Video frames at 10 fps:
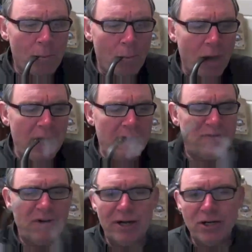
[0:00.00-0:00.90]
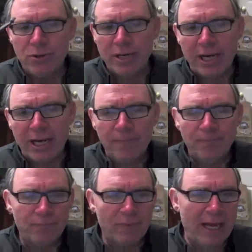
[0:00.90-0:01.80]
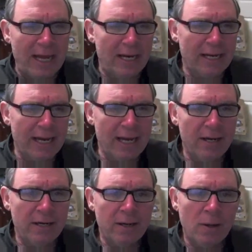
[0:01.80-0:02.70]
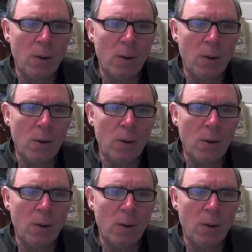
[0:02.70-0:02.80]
And it's very intriguing. And again,